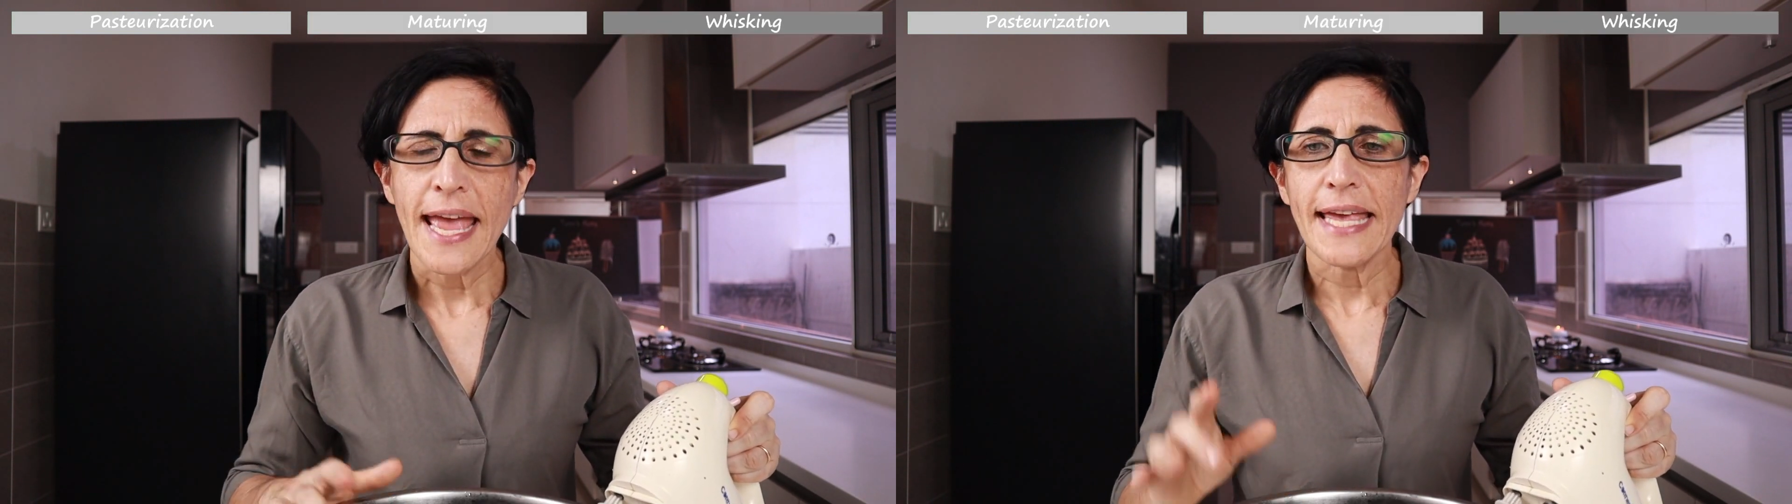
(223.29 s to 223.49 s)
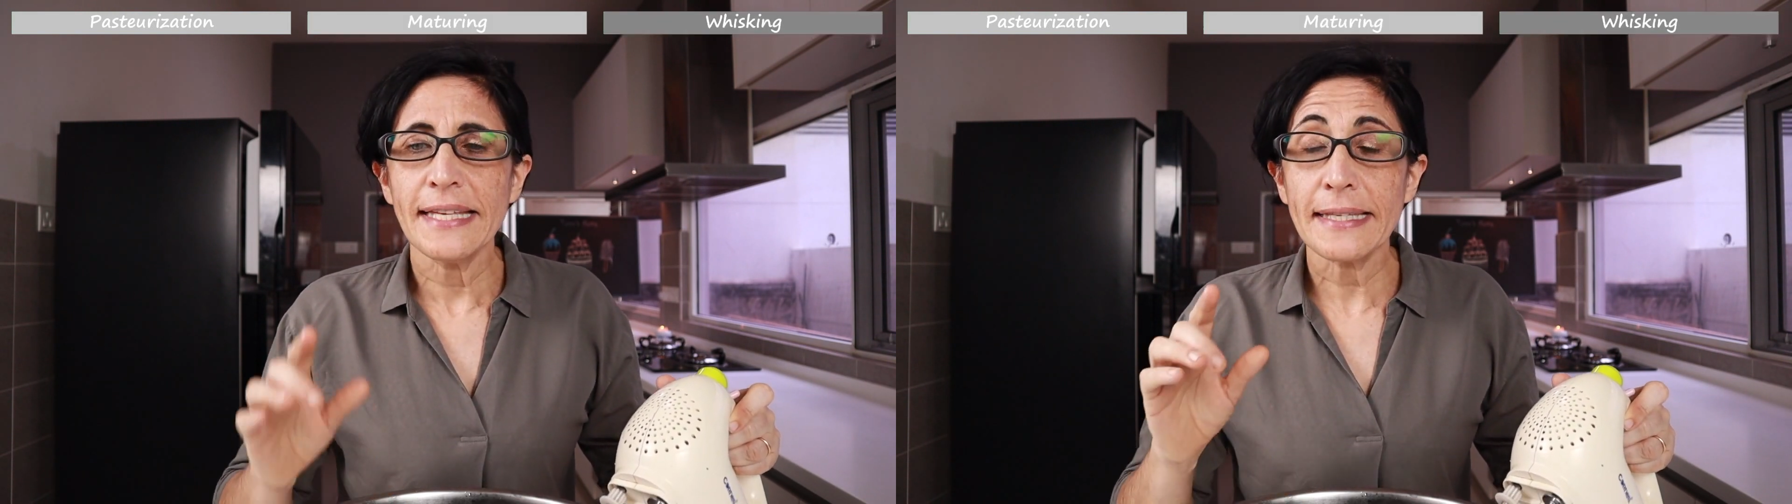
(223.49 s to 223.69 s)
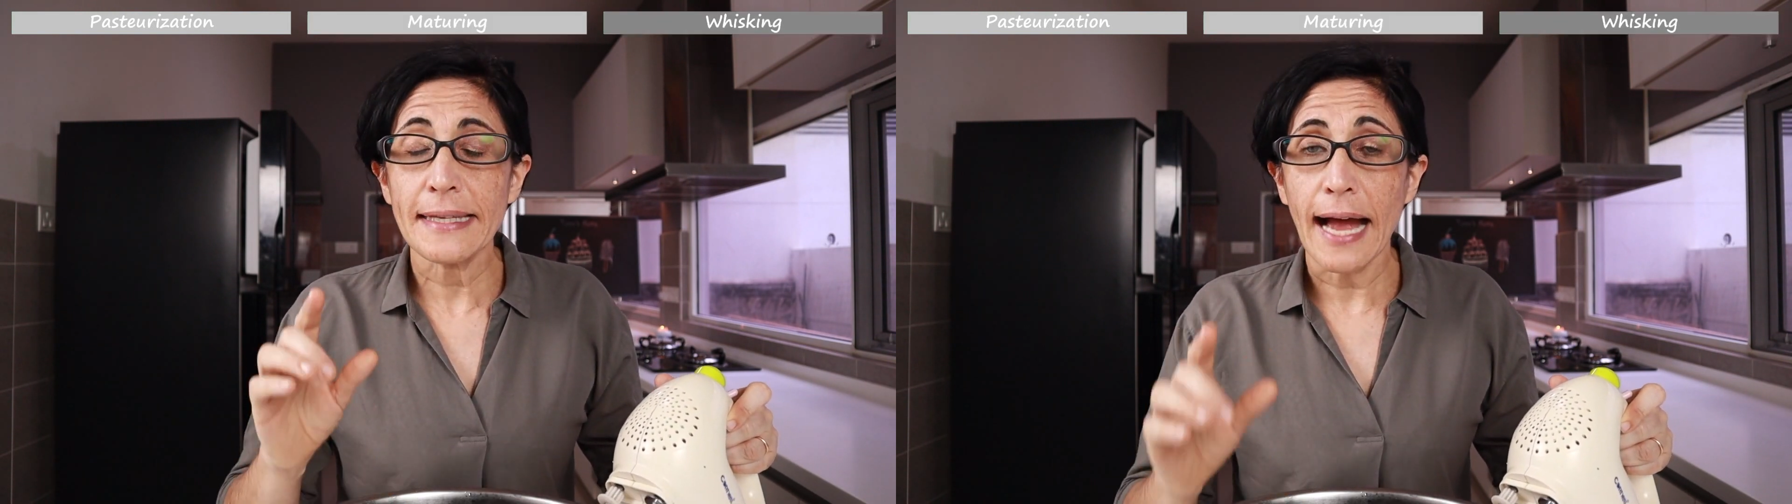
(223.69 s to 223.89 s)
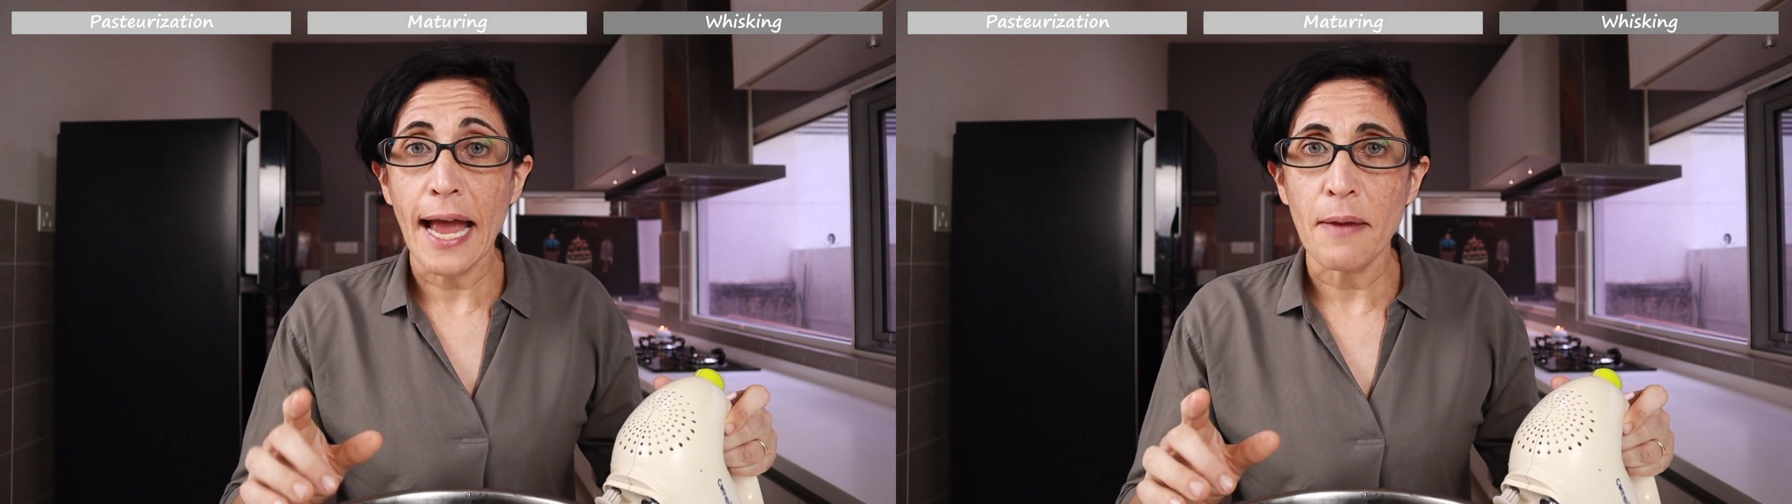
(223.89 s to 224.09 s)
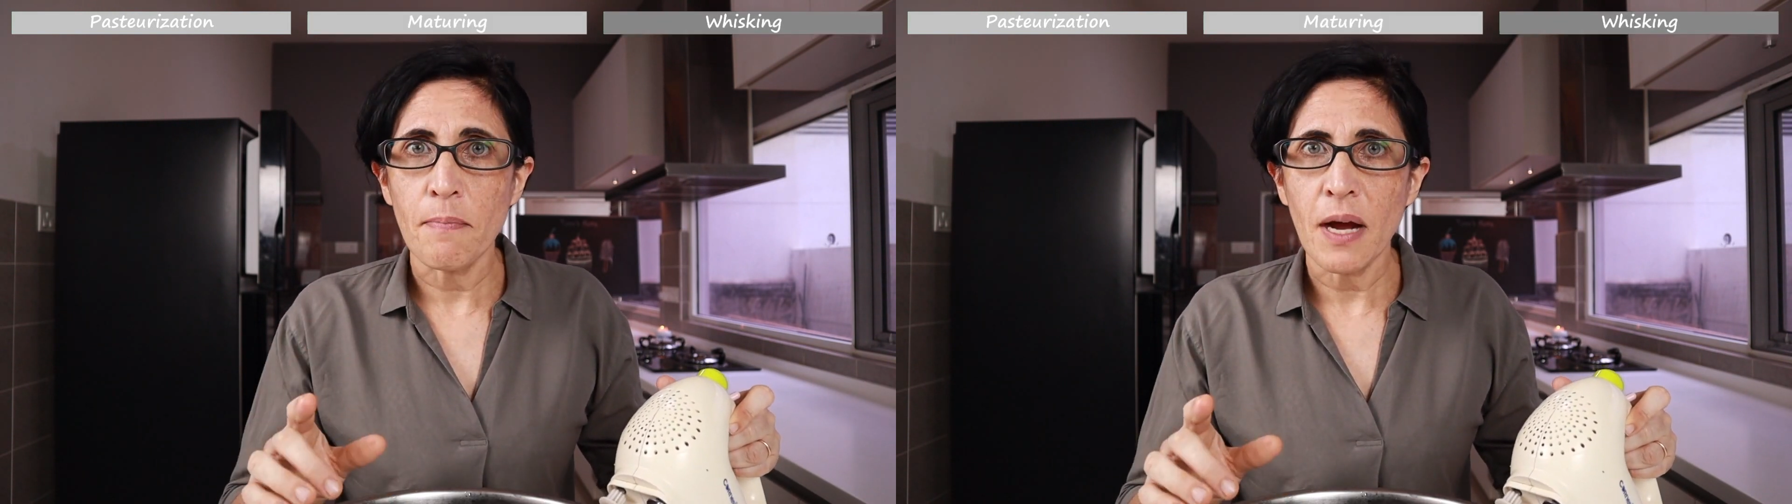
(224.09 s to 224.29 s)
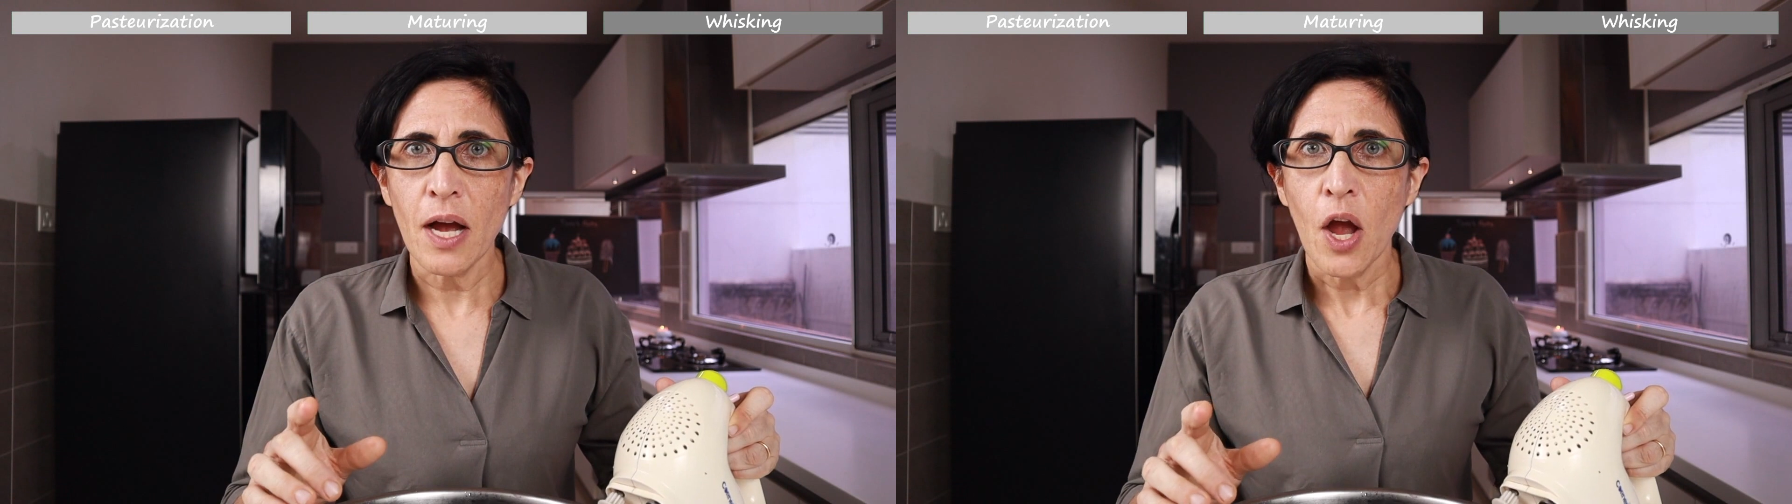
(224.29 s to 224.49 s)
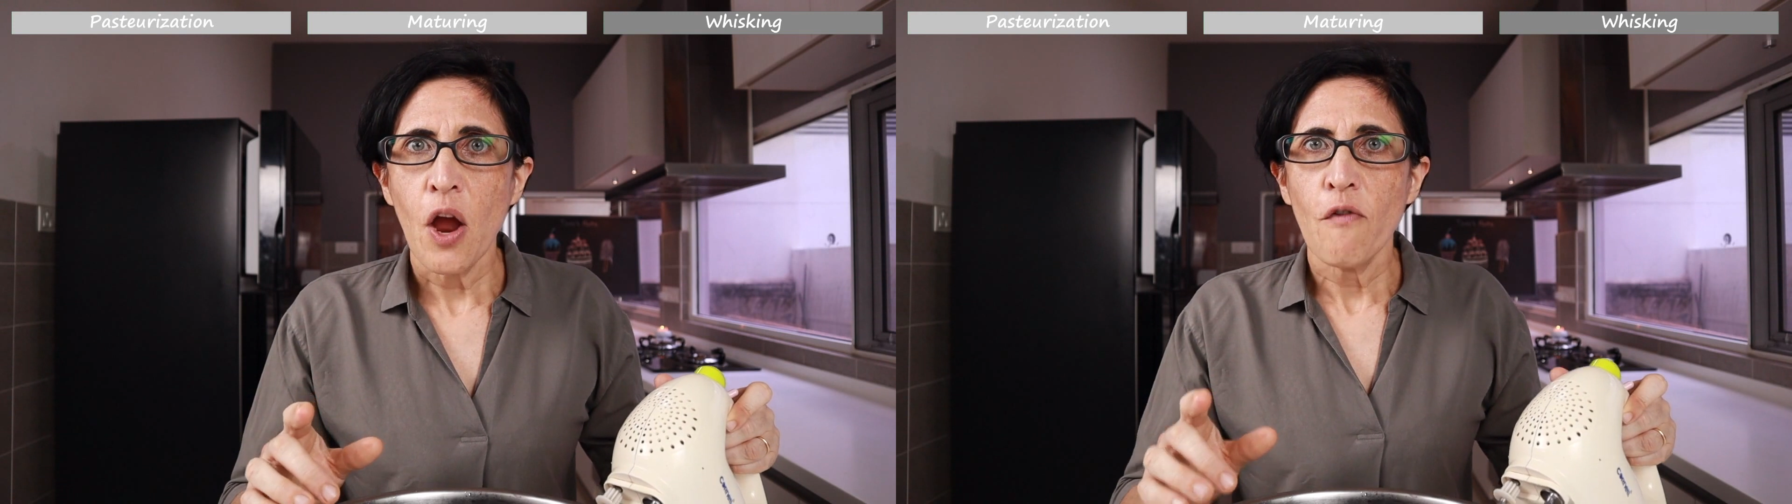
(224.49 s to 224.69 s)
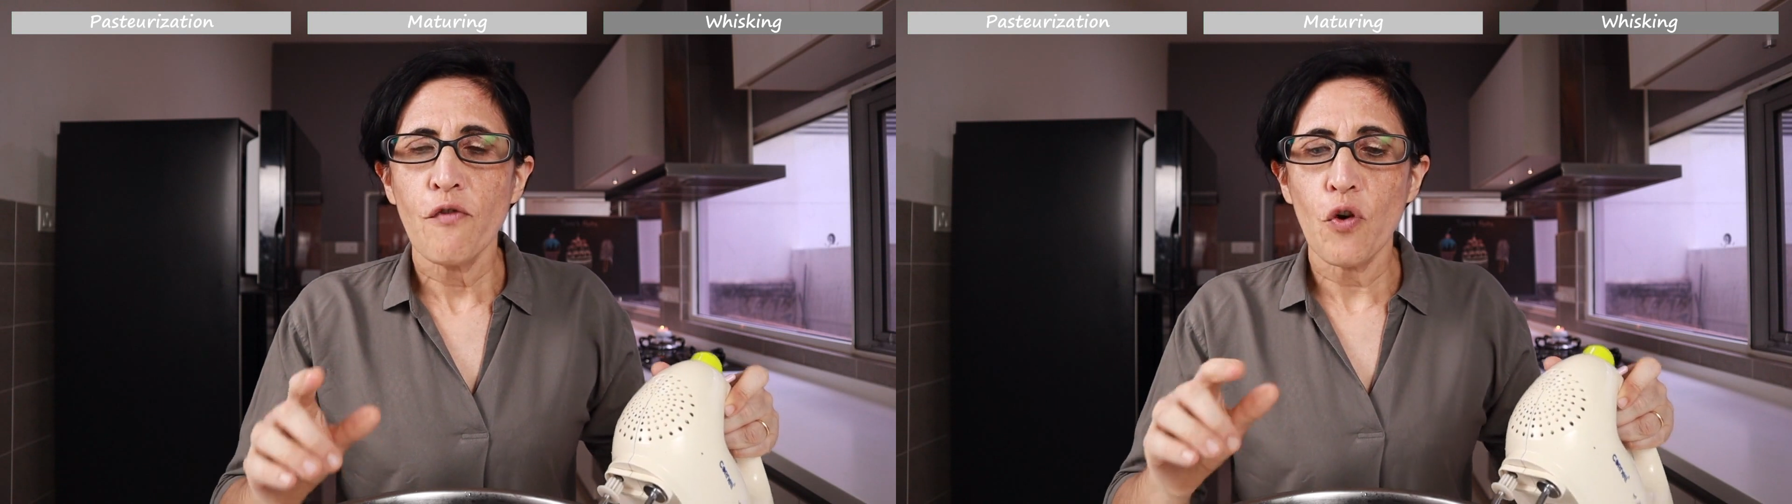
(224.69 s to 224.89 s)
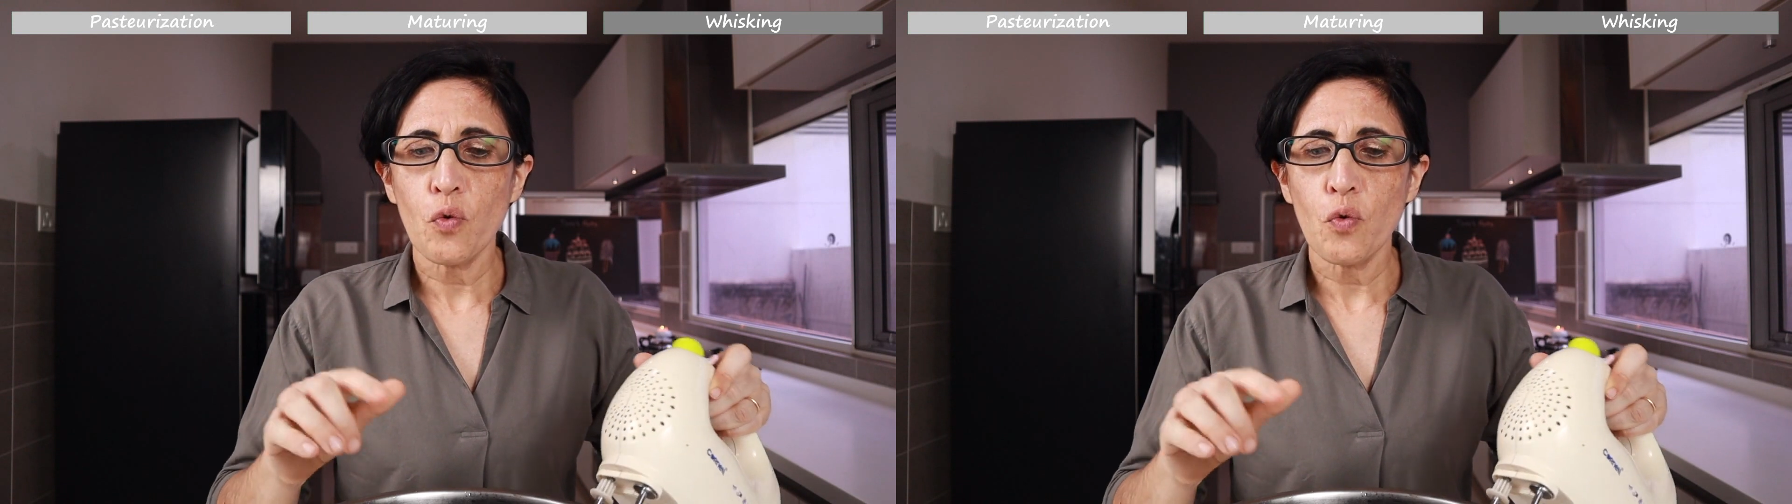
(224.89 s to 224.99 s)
It's time for